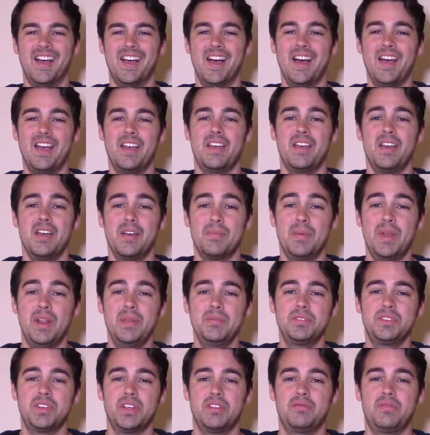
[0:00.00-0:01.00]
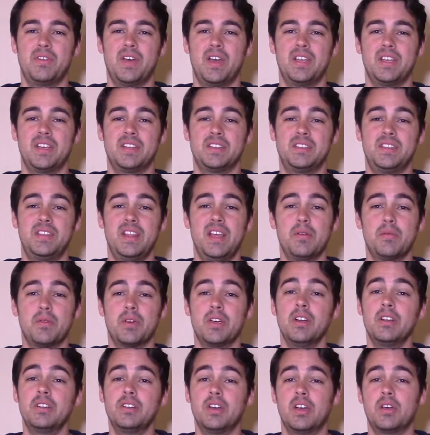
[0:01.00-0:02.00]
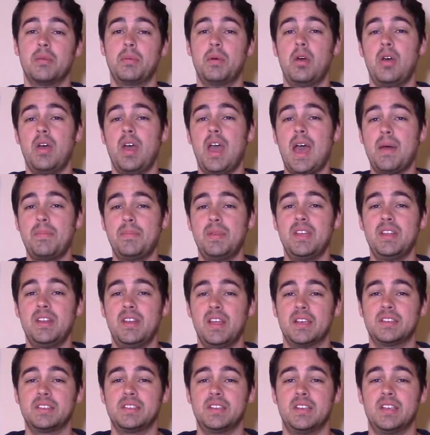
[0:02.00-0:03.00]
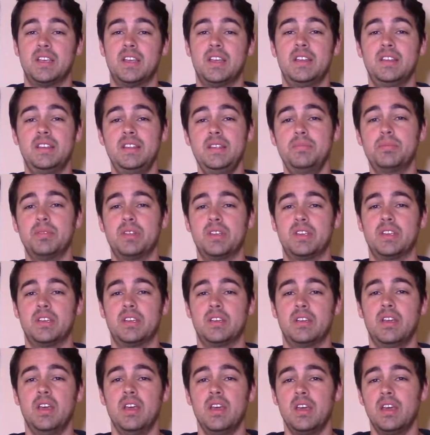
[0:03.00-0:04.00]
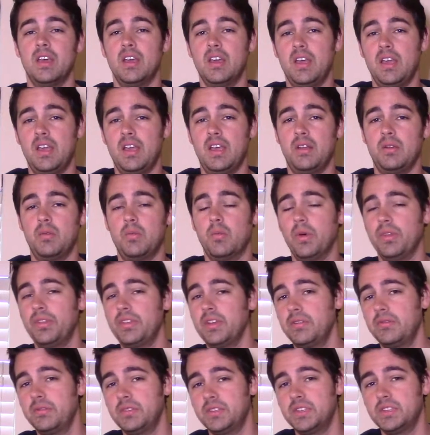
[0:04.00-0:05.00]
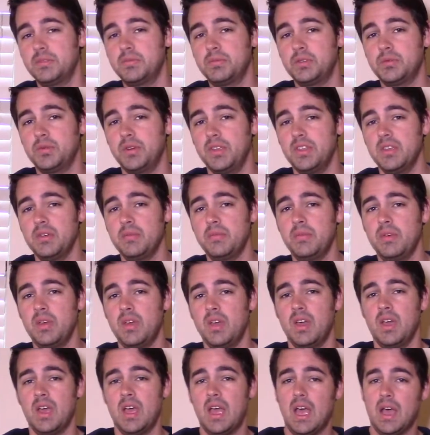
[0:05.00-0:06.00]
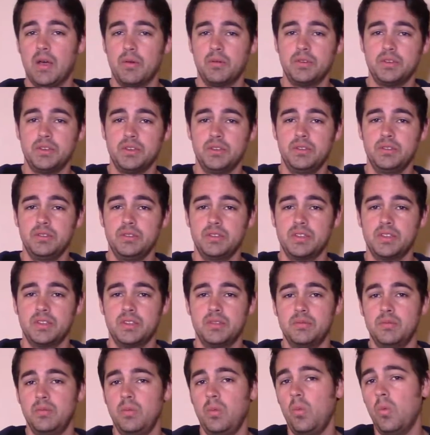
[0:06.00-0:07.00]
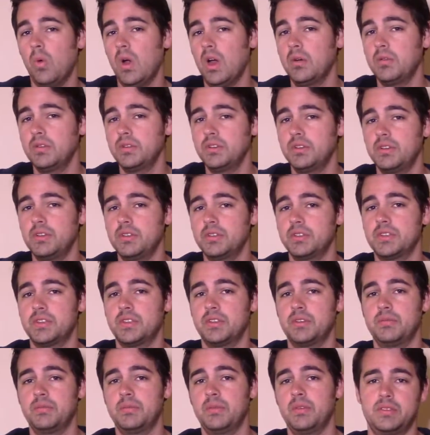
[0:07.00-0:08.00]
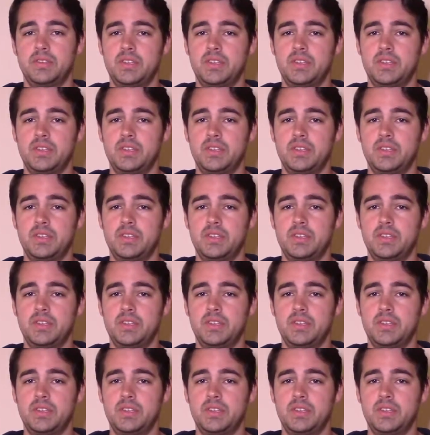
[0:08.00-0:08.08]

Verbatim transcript: Hi, my name is John Feig, and today we're going to talk about app indexing and deep linking, and what the difference is between them, how would you use them, why would you use them.